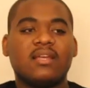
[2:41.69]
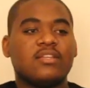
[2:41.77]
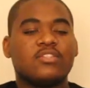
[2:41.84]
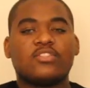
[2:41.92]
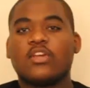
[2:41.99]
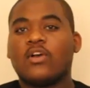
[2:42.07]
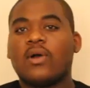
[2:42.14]

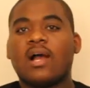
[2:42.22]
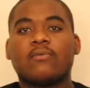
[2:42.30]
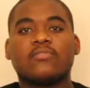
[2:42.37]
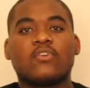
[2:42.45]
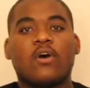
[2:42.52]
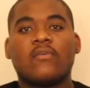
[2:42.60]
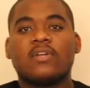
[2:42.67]
So
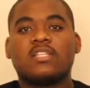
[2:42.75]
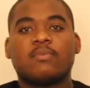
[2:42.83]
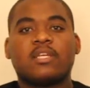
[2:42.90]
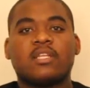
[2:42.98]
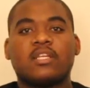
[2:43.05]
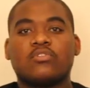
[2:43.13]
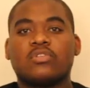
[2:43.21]
I've always
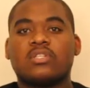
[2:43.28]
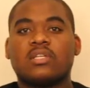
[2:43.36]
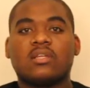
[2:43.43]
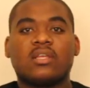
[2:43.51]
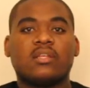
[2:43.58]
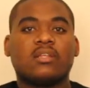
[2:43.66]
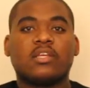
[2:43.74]
been
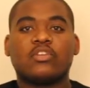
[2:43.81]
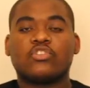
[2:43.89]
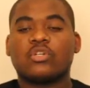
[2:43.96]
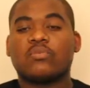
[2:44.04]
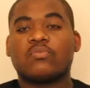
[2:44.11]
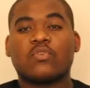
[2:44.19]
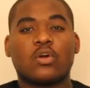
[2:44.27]
interested in
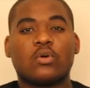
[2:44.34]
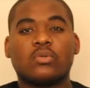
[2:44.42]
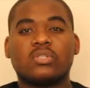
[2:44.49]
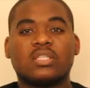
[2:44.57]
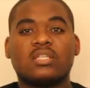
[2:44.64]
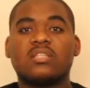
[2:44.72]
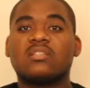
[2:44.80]
leadership
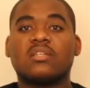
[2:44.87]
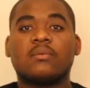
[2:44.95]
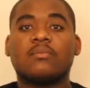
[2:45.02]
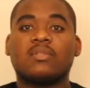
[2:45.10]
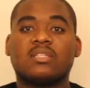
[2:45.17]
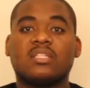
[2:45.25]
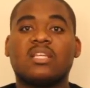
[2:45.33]
roles, and this
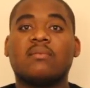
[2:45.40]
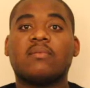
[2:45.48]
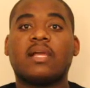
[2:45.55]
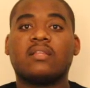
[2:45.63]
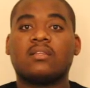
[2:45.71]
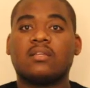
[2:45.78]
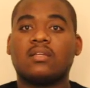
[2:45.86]
seemed
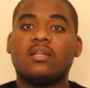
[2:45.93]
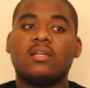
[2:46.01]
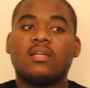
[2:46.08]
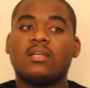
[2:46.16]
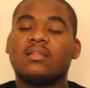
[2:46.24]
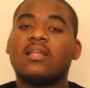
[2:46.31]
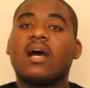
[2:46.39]
like the
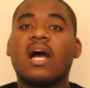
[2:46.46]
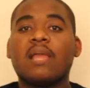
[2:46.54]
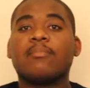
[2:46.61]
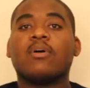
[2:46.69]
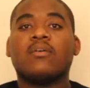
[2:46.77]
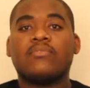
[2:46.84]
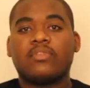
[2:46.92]

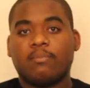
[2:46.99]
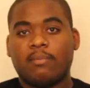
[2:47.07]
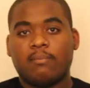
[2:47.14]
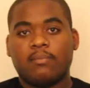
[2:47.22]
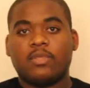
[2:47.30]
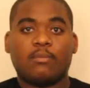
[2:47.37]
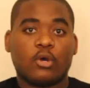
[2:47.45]
height of
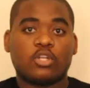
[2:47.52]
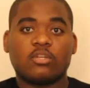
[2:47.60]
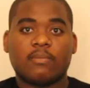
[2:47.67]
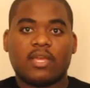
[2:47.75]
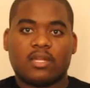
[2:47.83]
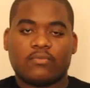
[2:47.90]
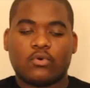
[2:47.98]
the marching
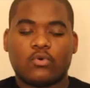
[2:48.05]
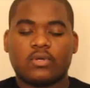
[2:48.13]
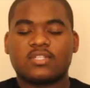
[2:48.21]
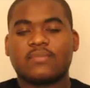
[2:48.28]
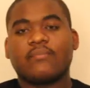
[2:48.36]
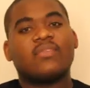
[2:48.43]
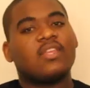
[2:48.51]
band, of
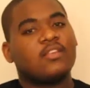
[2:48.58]
course.